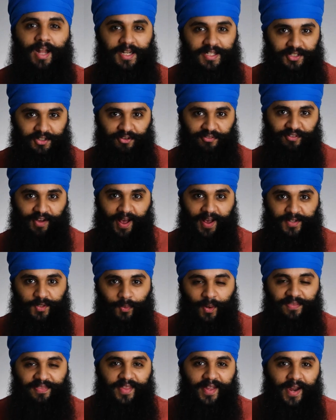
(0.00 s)
not so fast.
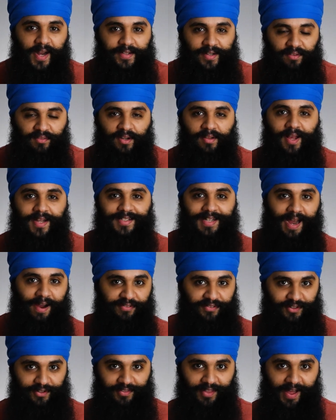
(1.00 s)
One thing I did realize
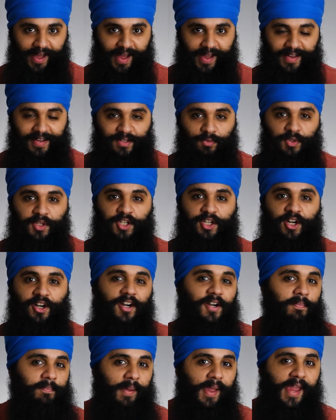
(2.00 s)
after that is when you
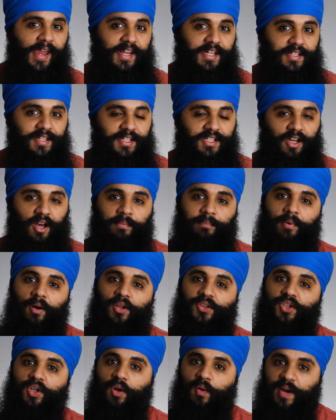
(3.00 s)
turn pages on
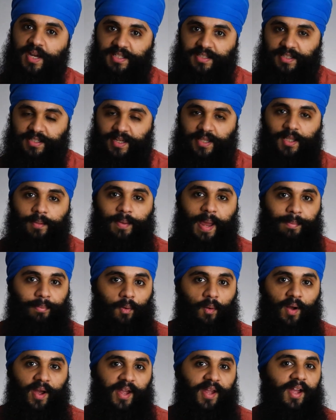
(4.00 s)
both the Oasis and the
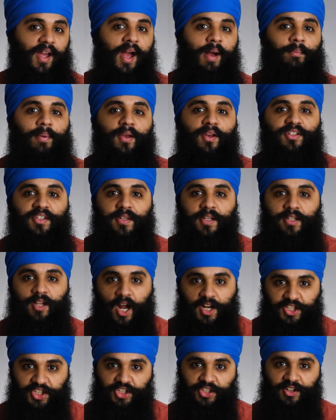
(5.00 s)
Paperwhite by using the
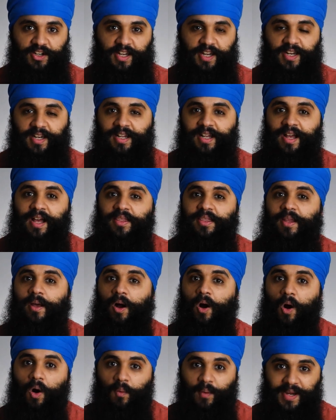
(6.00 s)
touchscreen,
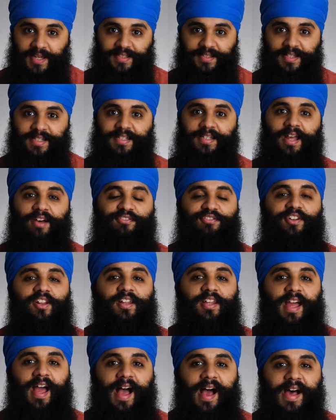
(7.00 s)
the Oasis
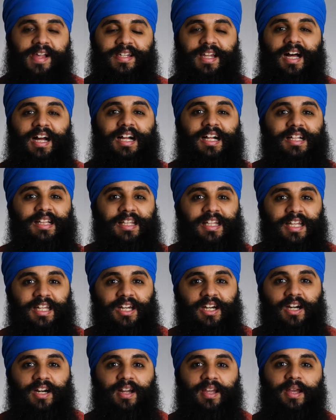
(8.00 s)
definitely has a
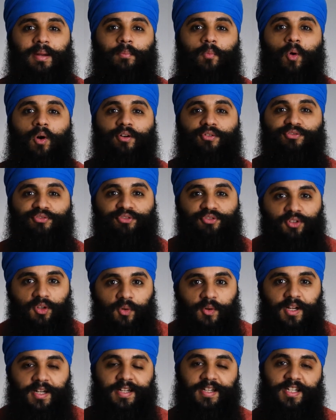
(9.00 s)
cleaner and more fluid